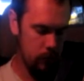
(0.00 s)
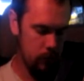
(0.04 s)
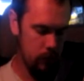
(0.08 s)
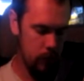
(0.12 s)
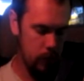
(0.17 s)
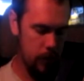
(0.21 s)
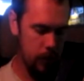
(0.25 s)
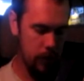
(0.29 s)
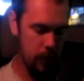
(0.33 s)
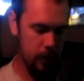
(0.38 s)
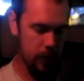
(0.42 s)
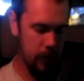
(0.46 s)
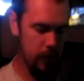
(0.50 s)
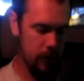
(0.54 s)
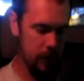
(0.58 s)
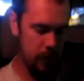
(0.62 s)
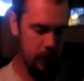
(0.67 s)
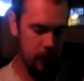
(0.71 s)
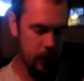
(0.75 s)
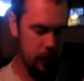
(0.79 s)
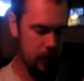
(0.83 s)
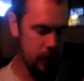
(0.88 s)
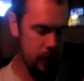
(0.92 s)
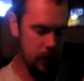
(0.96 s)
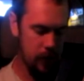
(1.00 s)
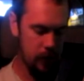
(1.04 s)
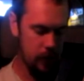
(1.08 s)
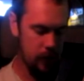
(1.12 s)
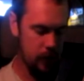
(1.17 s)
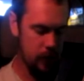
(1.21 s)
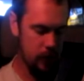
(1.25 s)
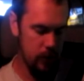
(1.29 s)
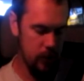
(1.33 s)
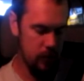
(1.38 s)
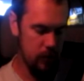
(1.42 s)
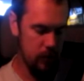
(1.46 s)
if it
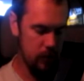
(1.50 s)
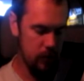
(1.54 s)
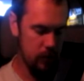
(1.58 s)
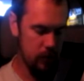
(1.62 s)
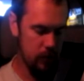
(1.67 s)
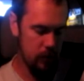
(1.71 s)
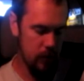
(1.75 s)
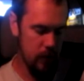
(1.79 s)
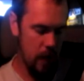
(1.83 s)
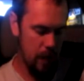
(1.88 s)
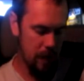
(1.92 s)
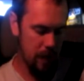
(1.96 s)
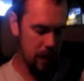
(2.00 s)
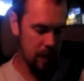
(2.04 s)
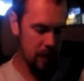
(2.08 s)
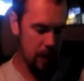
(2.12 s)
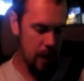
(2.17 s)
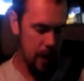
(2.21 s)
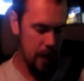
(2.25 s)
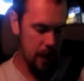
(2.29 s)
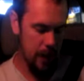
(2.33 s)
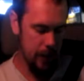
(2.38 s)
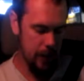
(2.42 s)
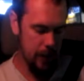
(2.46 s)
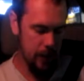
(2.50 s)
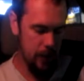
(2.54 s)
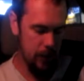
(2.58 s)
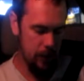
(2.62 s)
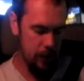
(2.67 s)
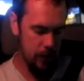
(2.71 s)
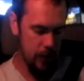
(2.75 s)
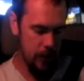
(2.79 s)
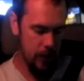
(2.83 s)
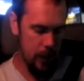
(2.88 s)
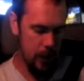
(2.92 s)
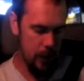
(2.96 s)
stops attacking, that'd
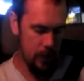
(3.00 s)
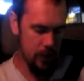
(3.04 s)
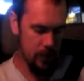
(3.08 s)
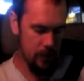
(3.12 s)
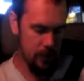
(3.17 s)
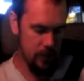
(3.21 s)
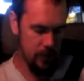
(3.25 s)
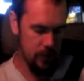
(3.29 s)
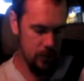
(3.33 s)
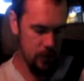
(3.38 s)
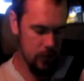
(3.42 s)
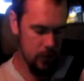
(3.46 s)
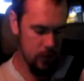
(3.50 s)
be nice.